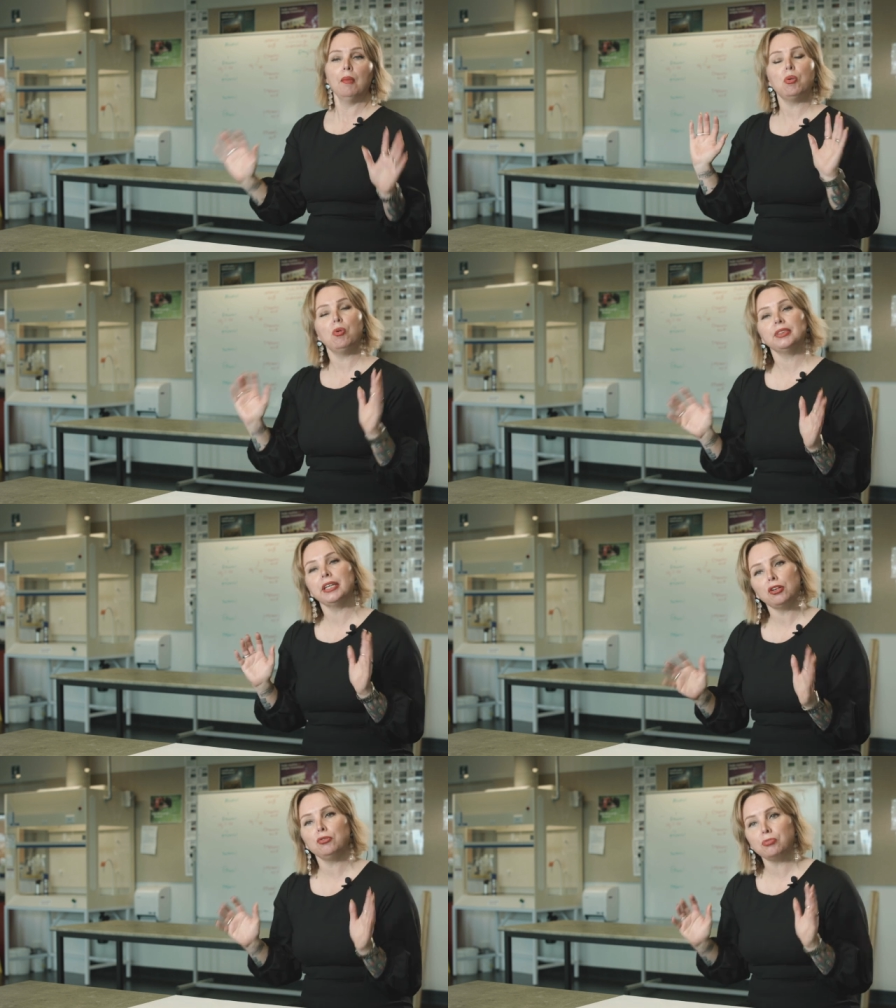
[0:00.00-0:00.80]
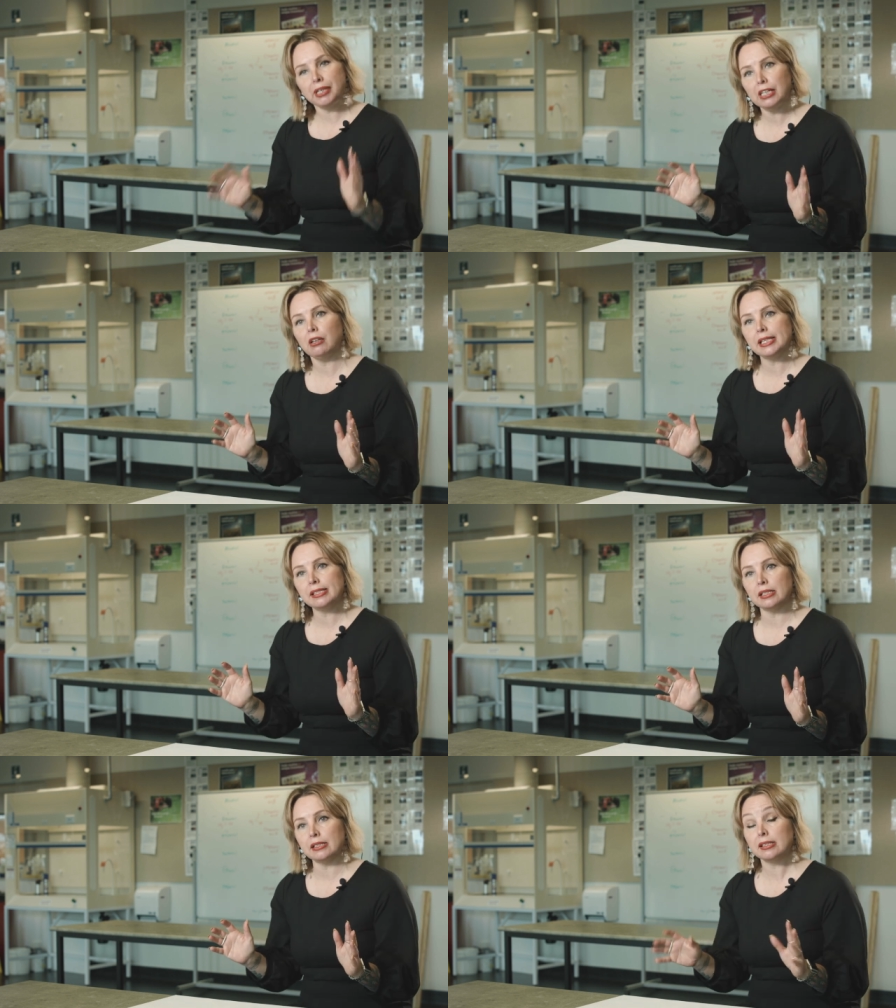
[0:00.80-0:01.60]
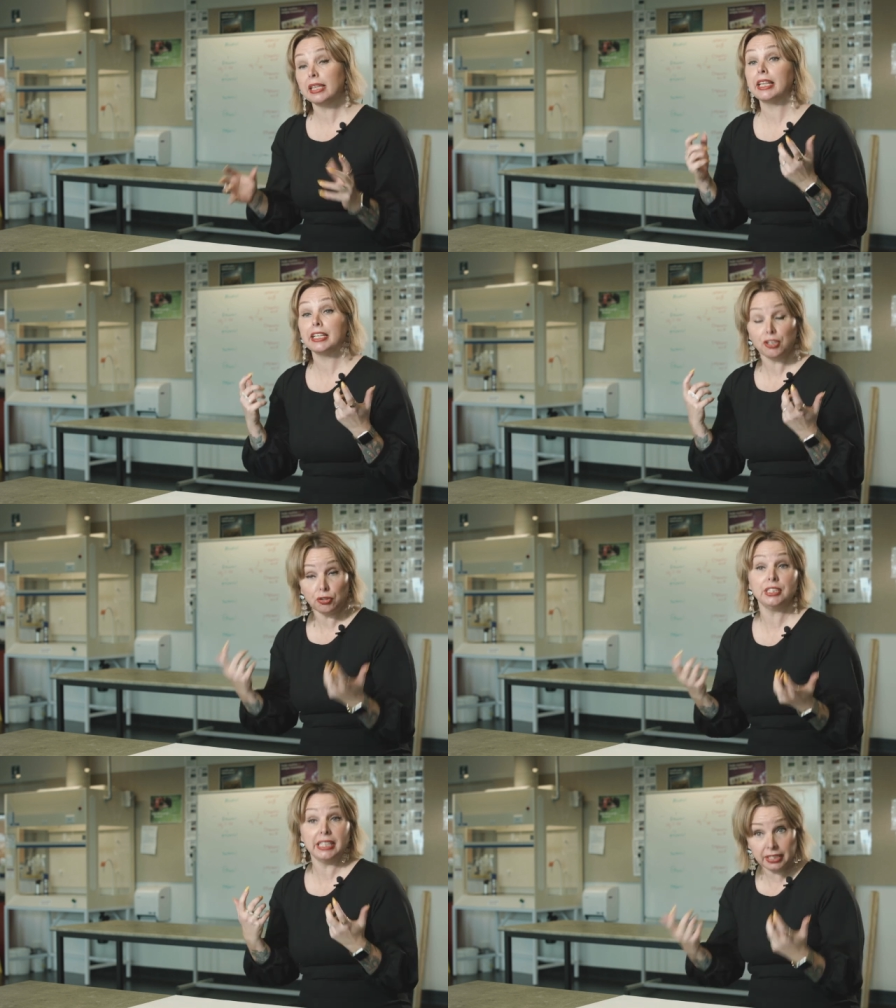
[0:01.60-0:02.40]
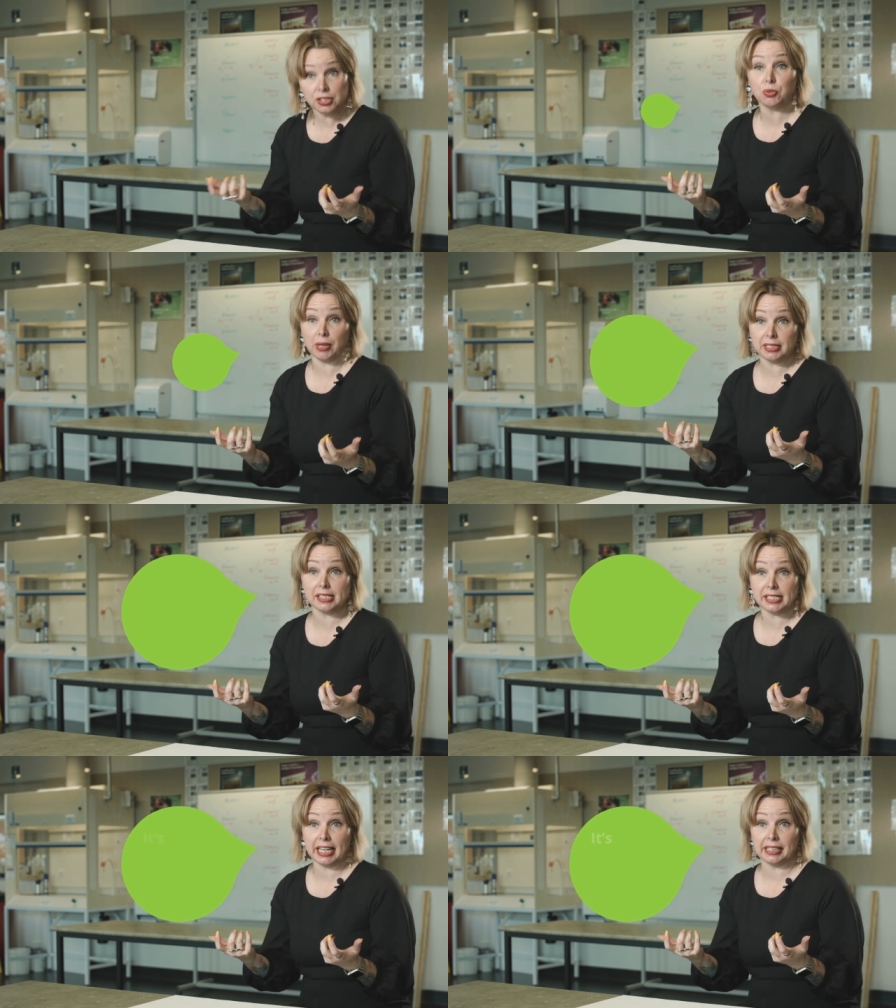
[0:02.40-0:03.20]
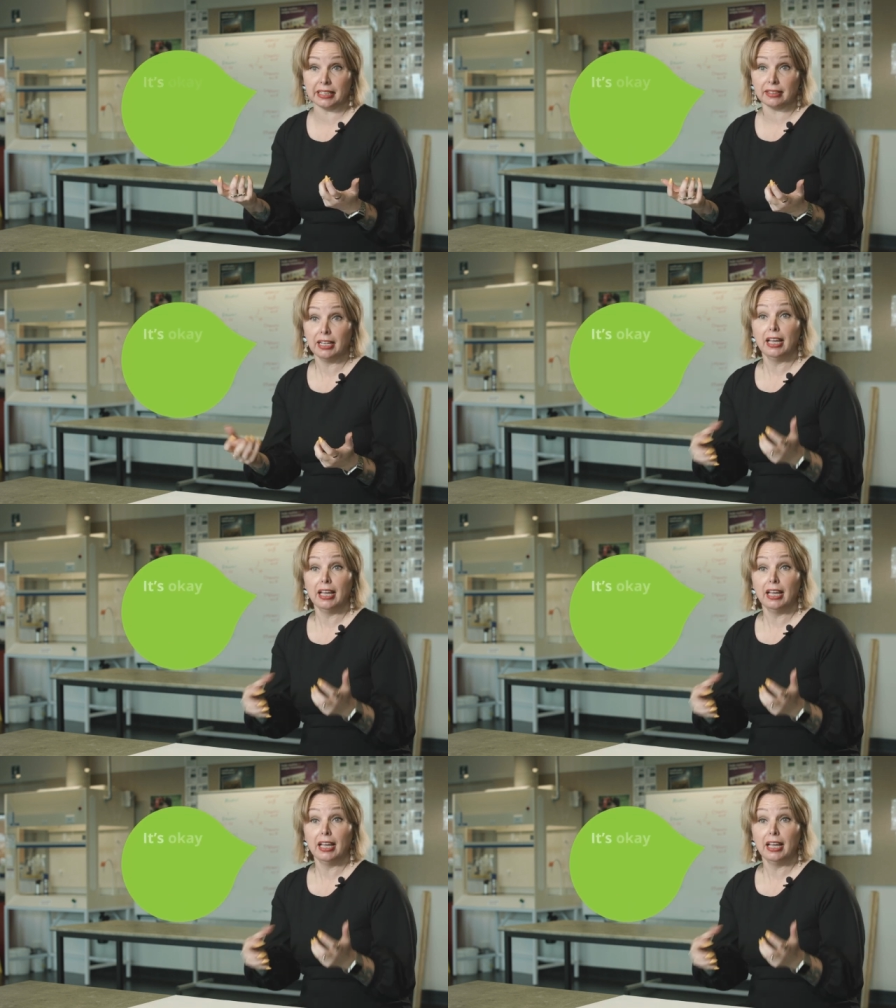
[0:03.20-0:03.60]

But what they don't realise is that they don't need to understand it.